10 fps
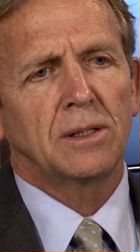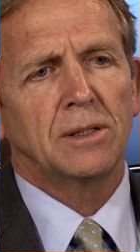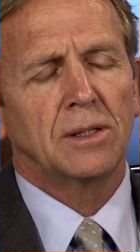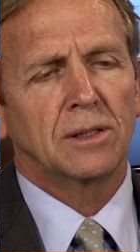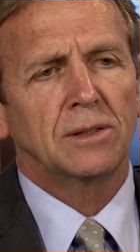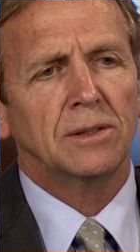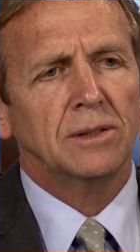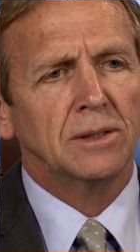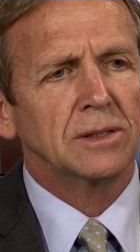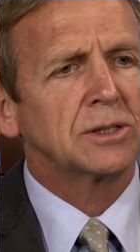
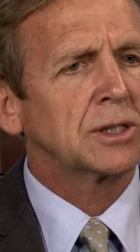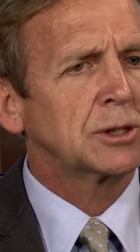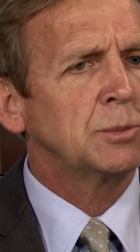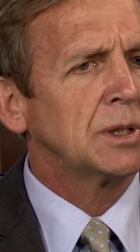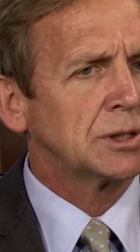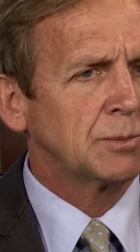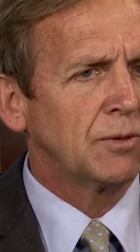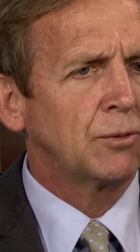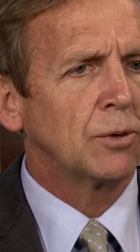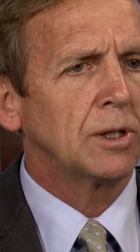conducted six months
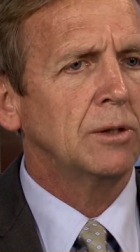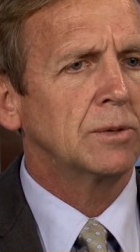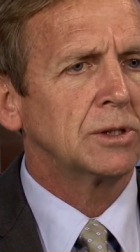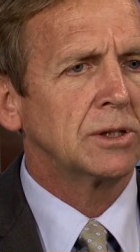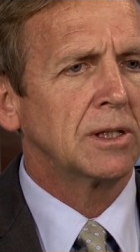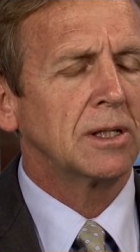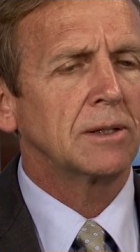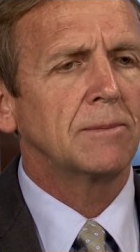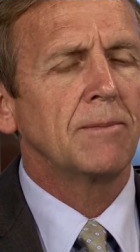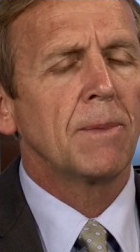before he was shot.